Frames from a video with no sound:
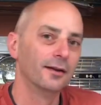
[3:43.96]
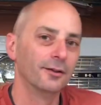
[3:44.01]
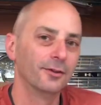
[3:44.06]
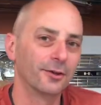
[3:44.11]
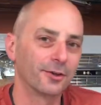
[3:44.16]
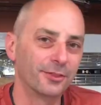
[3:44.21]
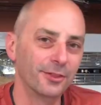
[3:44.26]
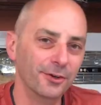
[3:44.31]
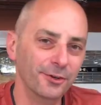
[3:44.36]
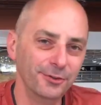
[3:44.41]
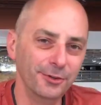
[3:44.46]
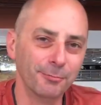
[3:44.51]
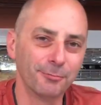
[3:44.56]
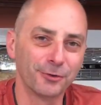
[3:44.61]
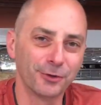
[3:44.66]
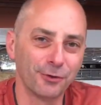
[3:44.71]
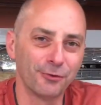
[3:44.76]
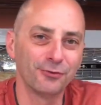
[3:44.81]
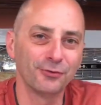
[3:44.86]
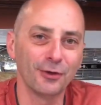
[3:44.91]
Look, there's some
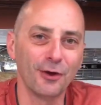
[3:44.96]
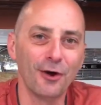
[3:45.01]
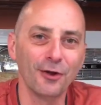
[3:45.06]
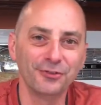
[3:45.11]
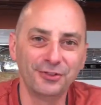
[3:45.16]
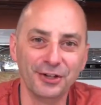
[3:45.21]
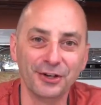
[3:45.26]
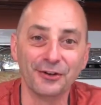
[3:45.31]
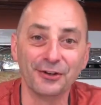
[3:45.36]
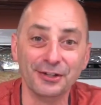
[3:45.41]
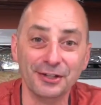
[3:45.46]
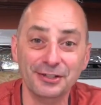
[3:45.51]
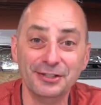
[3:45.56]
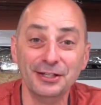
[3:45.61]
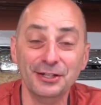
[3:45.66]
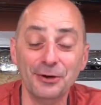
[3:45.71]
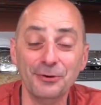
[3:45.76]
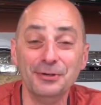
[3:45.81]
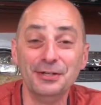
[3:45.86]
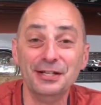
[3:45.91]
real flaws here in
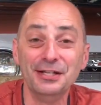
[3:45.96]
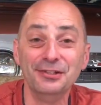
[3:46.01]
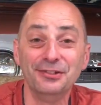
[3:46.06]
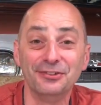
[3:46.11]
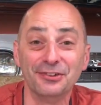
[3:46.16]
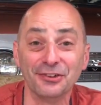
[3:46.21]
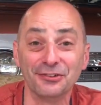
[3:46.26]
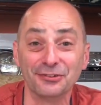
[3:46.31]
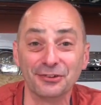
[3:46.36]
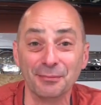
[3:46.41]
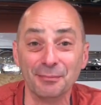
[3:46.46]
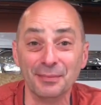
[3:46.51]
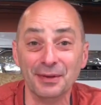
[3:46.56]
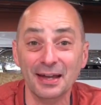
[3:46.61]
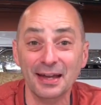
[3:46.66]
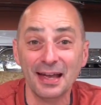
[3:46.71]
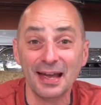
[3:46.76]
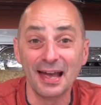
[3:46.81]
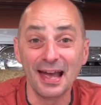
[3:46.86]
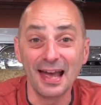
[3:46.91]
the DOD system.
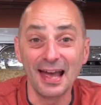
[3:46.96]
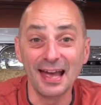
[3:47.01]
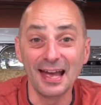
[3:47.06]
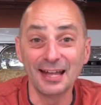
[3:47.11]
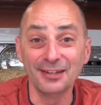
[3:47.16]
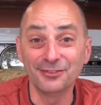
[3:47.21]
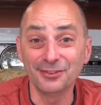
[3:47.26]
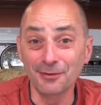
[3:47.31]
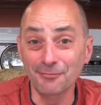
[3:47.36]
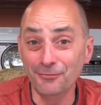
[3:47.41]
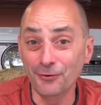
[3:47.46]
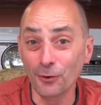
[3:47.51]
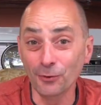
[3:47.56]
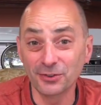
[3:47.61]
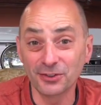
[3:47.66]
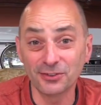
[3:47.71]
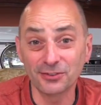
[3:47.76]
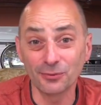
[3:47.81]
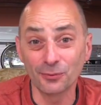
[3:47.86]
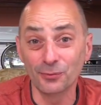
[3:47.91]
And some
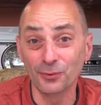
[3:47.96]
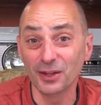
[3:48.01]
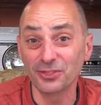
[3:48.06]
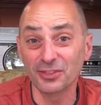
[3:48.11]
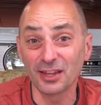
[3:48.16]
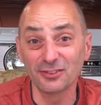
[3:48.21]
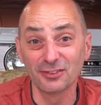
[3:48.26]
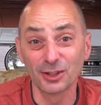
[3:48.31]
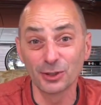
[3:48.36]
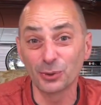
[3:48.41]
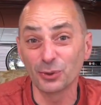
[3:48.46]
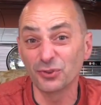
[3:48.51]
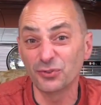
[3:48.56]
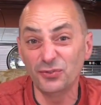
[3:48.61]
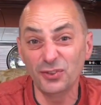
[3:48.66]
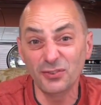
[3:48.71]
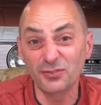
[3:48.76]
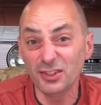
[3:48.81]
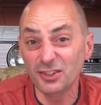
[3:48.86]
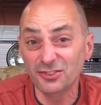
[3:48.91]
folks with as little as
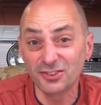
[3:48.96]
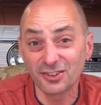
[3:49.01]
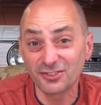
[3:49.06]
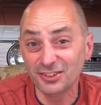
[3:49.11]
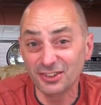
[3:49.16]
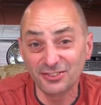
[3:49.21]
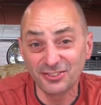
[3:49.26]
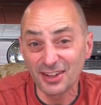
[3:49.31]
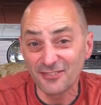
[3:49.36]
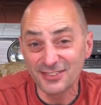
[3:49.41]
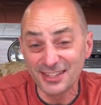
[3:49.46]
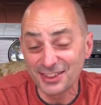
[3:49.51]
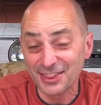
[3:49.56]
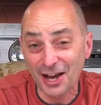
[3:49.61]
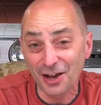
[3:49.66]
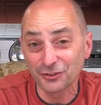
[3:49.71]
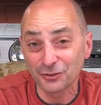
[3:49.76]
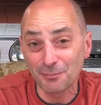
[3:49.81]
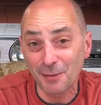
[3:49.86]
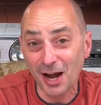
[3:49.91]
50, 60,
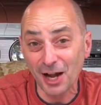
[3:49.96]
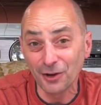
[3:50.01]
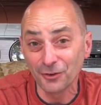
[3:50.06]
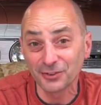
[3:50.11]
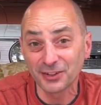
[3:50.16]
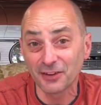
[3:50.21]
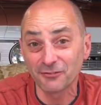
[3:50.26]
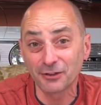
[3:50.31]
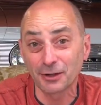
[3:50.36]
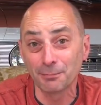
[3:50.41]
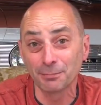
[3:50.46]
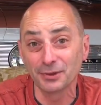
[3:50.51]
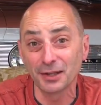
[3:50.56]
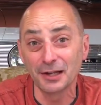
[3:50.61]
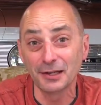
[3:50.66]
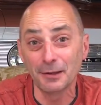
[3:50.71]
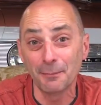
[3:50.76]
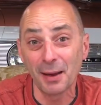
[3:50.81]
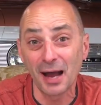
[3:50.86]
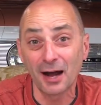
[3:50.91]
70,000 miles have
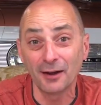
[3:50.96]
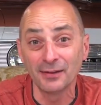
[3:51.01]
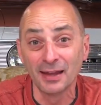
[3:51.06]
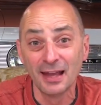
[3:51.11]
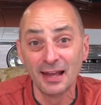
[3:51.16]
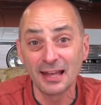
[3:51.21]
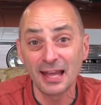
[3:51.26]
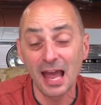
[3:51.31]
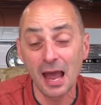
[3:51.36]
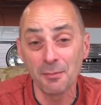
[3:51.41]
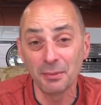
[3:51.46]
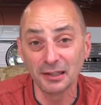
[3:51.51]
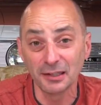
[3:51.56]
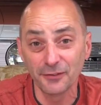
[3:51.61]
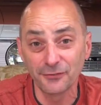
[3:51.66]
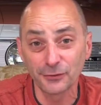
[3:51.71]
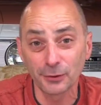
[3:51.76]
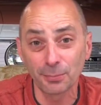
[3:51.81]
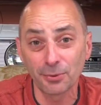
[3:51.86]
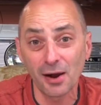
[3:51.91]
complained about cam and
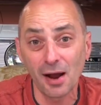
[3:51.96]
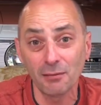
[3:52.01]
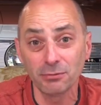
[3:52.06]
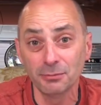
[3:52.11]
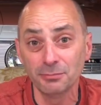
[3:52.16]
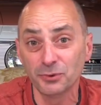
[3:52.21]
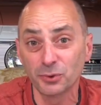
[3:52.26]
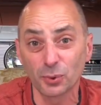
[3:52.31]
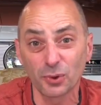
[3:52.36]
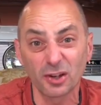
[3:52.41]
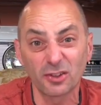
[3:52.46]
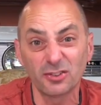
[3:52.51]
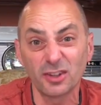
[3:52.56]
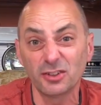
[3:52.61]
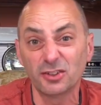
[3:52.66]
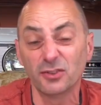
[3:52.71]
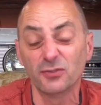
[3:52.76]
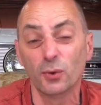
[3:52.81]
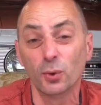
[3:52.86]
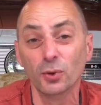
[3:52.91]
lifter problems or
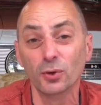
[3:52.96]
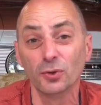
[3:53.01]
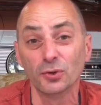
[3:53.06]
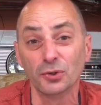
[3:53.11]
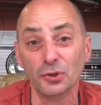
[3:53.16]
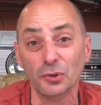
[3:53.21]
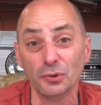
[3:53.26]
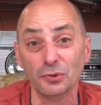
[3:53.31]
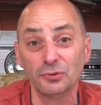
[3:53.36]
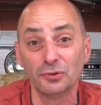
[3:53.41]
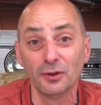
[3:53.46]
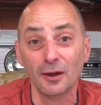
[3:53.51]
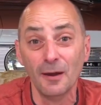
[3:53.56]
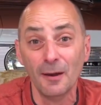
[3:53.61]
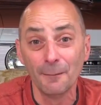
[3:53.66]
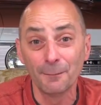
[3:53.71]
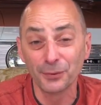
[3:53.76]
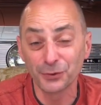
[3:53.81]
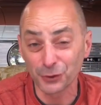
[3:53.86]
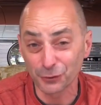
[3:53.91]
excessive oil use.
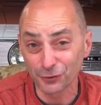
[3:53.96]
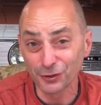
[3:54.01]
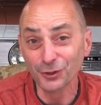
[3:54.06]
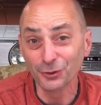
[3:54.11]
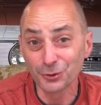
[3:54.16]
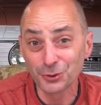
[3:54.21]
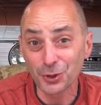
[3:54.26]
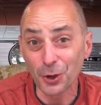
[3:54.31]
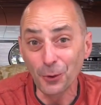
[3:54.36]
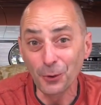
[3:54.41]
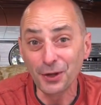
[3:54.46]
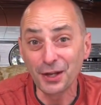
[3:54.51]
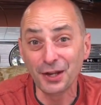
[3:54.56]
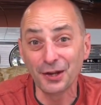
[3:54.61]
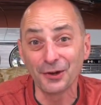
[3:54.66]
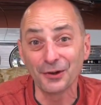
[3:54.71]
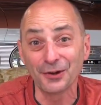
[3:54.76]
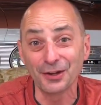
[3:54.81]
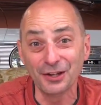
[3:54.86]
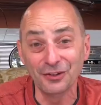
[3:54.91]
But the real joke
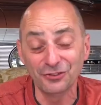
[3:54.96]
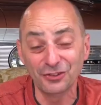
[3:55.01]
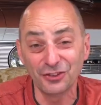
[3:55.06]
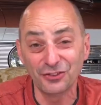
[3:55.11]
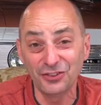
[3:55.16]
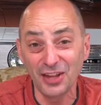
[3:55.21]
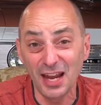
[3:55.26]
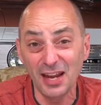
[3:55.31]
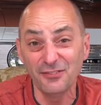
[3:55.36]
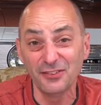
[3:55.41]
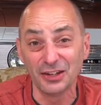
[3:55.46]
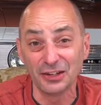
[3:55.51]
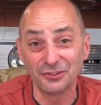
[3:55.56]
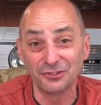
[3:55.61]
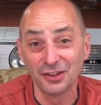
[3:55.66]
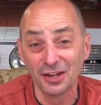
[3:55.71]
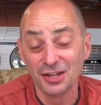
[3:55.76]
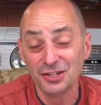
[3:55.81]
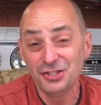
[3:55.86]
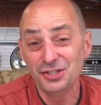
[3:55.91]
here is the
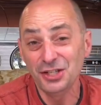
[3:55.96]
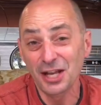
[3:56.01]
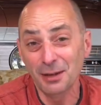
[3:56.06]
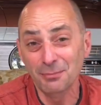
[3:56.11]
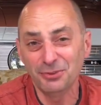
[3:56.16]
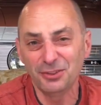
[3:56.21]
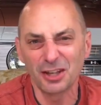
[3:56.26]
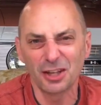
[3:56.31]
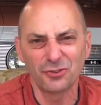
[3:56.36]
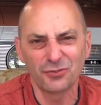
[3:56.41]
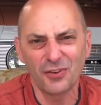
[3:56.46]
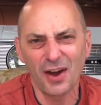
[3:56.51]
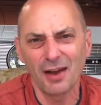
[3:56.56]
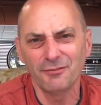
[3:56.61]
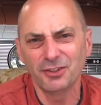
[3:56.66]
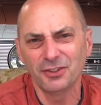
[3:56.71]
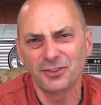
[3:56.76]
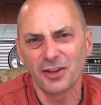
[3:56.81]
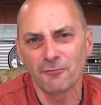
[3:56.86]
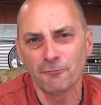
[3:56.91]
savings. GM says
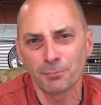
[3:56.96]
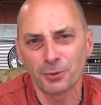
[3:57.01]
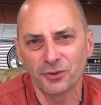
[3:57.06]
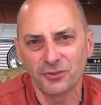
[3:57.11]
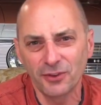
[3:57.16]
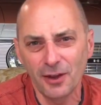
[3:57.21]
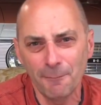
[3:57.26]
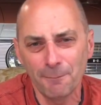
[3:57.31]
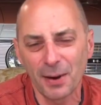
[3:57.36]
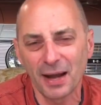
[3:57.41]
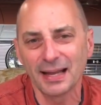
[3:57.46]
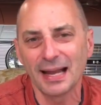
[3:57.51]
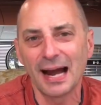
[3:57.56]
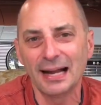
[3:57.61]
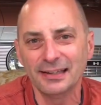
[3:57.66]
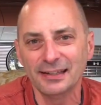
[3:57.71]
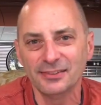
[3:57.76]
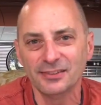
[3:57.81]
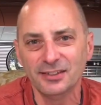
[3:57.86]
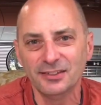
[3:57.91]
5 to 7% by
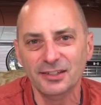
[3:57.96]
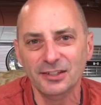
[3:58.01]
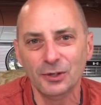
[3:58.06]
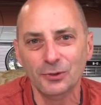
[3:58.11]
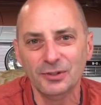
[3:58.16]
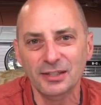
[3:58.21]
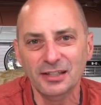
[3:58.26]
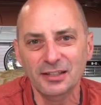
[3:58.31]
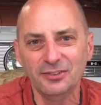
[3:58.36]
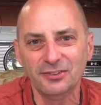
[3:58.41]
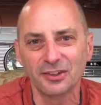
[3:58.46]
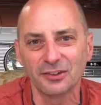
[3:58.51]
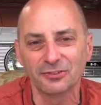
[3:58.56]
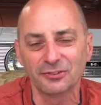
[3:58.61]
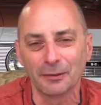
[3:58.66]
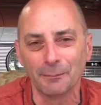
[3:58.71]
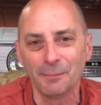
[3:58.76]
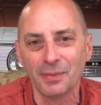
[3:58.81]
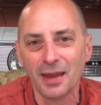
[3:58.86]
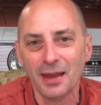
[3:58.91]
adding the DOD
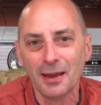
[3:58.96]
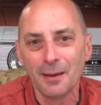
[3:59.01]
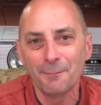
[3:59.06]
system.